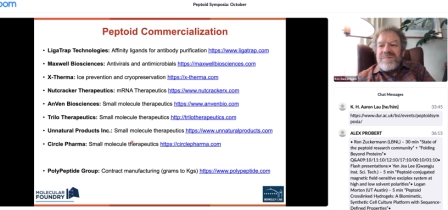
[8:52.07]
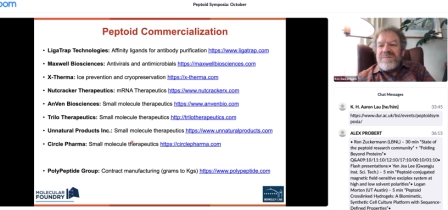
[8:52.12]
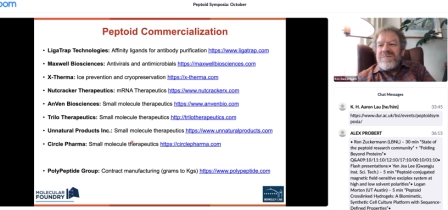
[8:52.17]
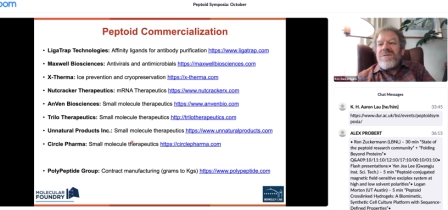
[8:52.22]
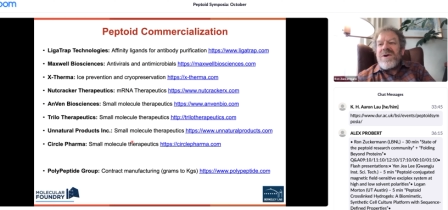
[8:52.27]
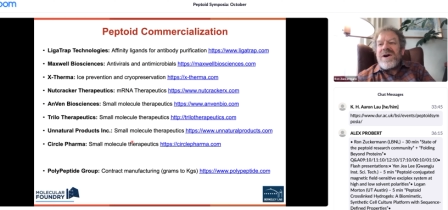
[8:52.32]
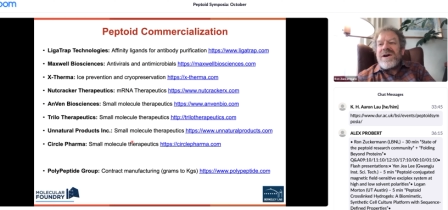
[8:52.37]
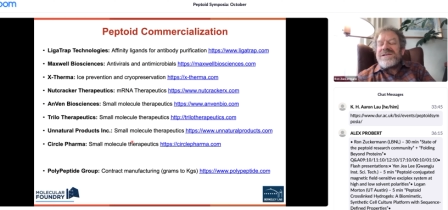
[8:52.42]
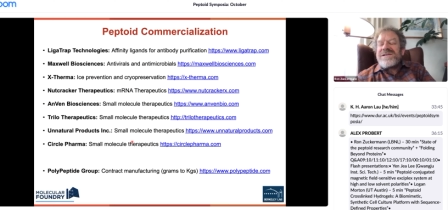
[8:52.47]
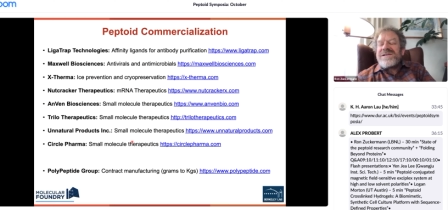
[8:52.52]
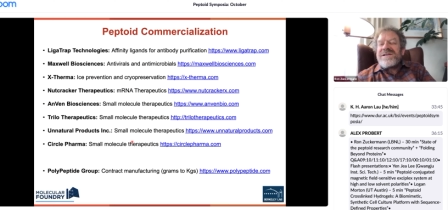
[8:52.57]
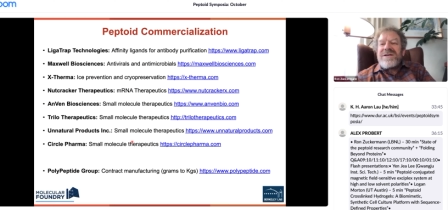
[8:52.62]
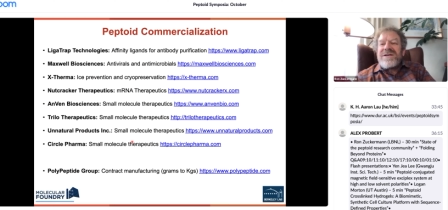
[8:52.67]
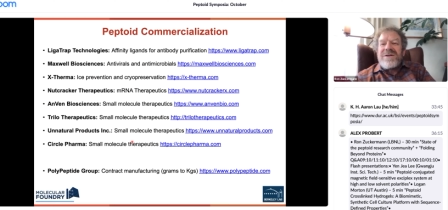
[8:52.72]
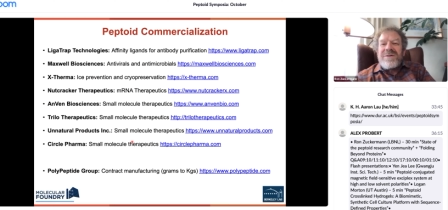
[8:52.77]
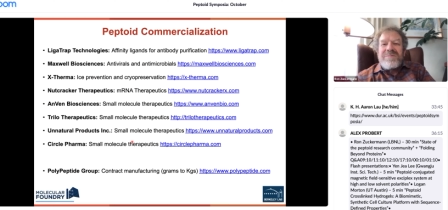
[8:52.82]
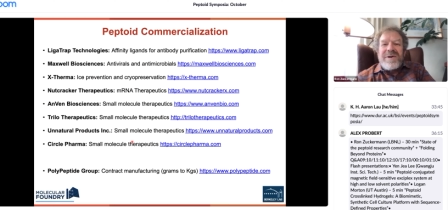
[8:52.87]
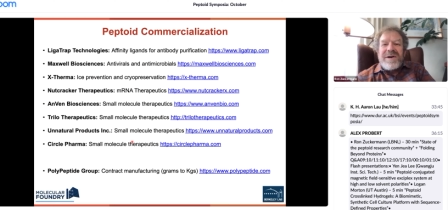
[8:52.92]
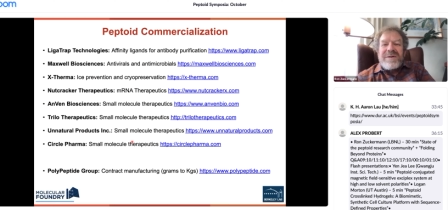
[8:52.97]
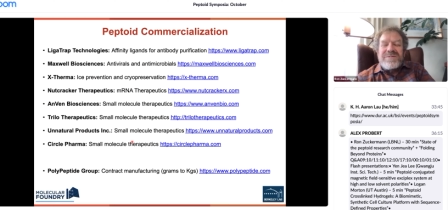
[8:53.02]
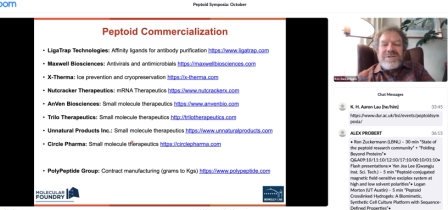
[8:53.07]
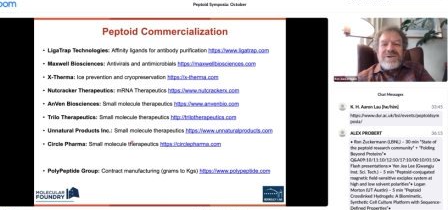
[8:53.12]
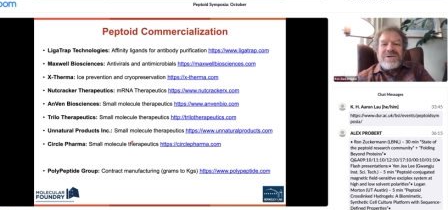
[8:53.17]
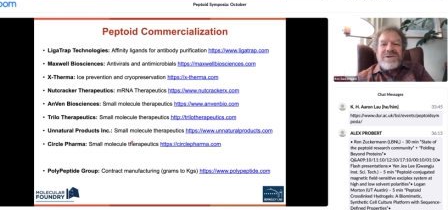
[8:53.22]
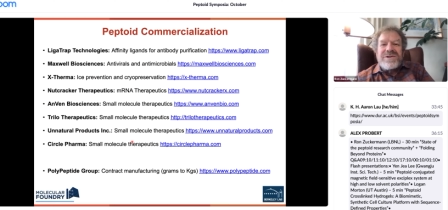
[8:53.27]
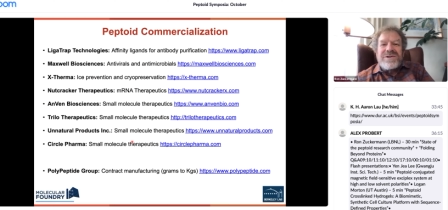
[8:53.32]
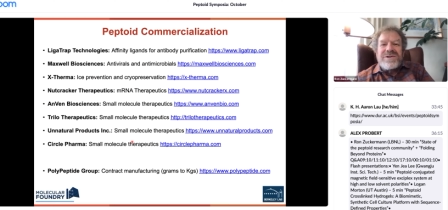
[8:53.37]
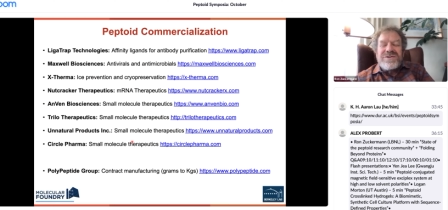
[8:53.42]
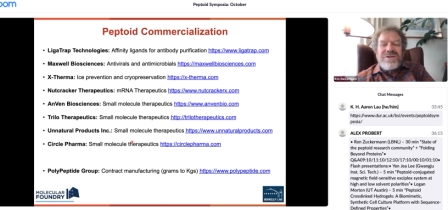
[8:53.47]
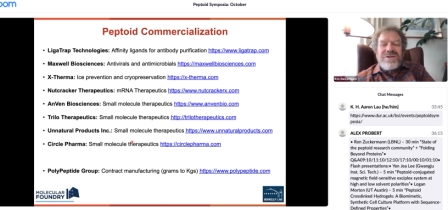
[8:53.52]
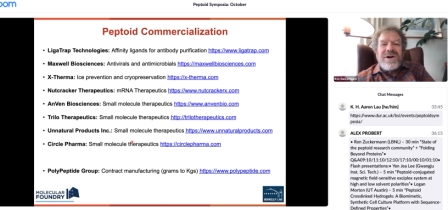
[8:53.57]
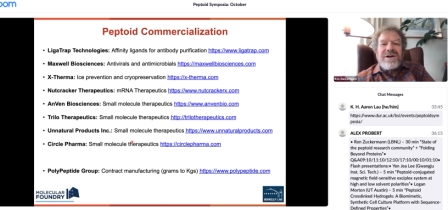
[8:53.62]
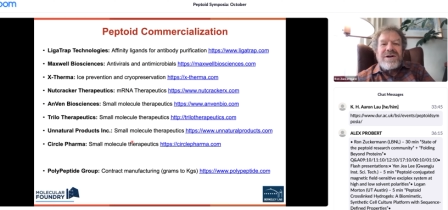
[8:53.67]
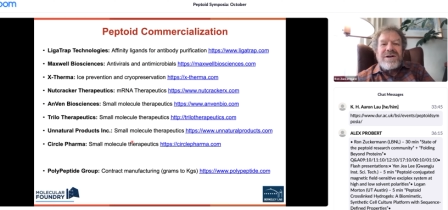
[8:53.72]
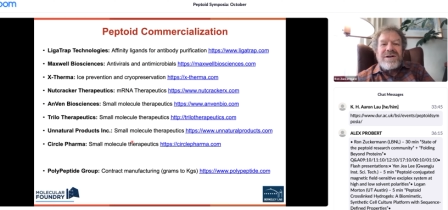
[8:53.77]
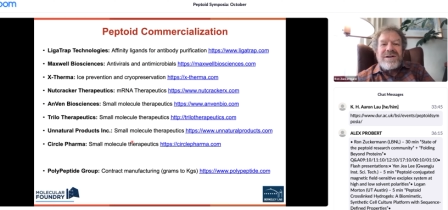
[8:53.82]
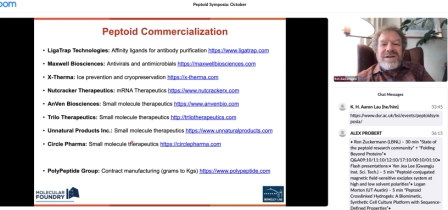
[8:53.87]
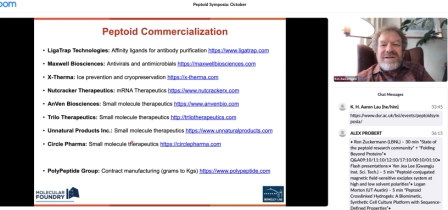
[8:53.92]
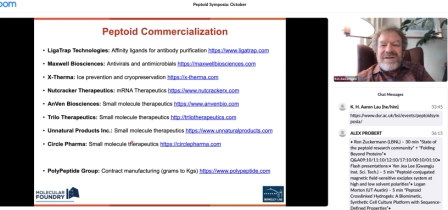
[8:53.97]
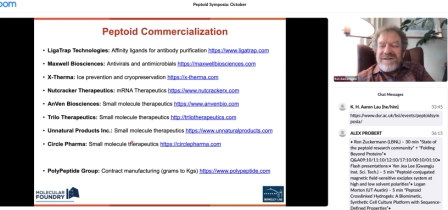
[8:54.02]
why isn't there a peptoid
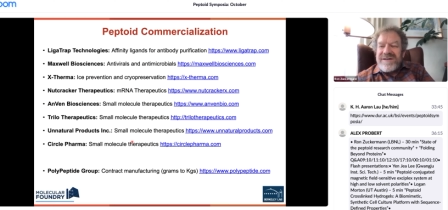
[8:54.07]
drug?